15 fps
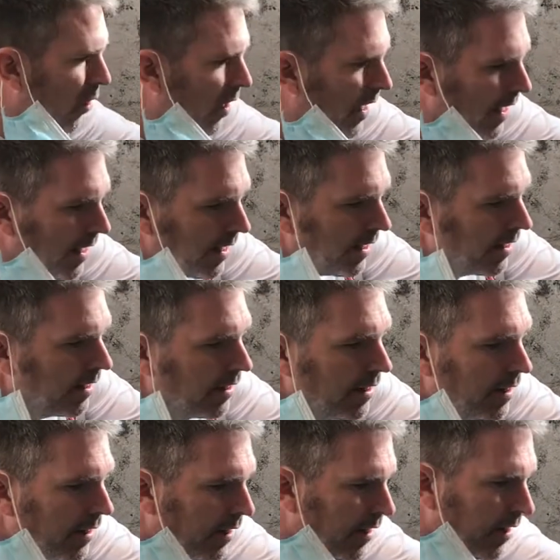here
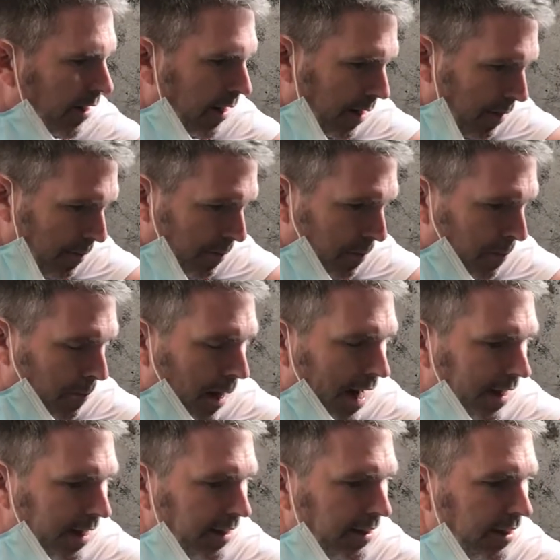
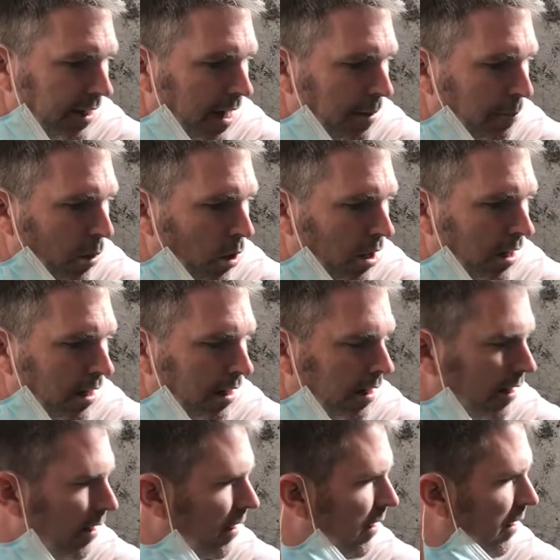back into that boiler
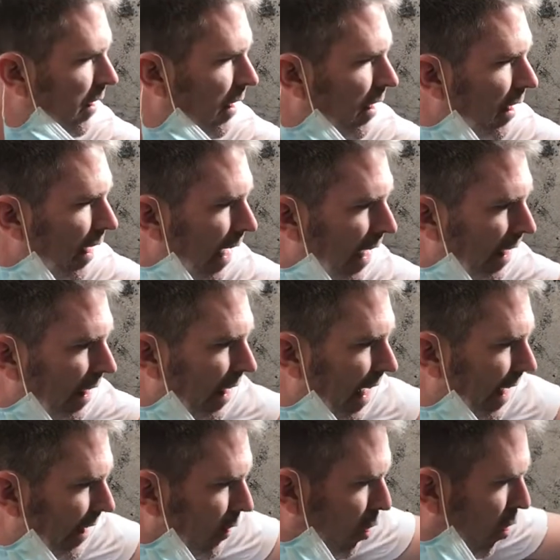and
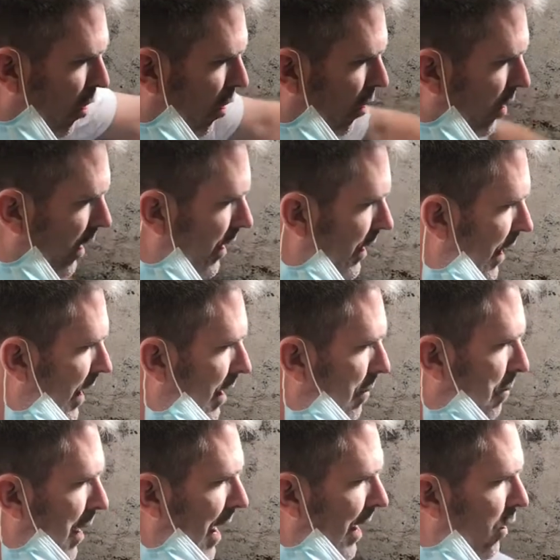connect all this link
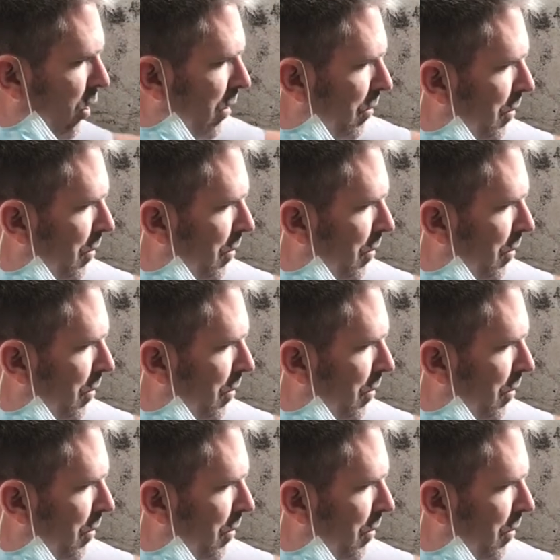back up,